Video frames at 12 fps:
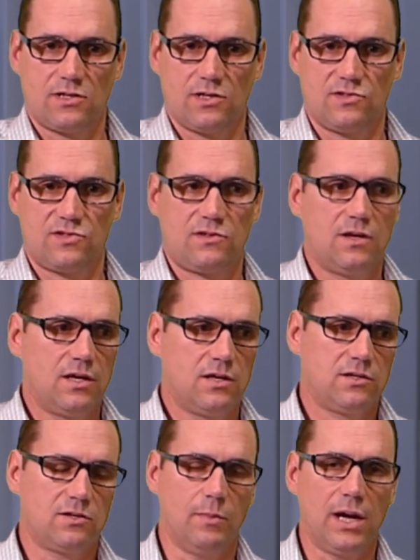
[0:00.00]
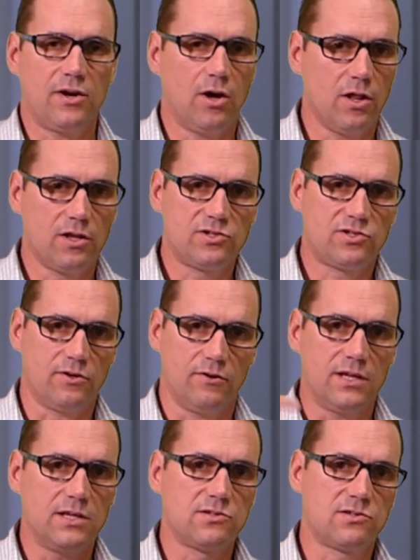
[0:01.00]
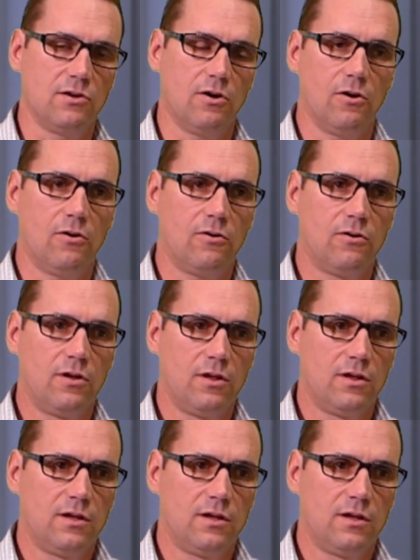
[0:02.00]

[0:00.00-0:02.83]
because to my knowledge there is no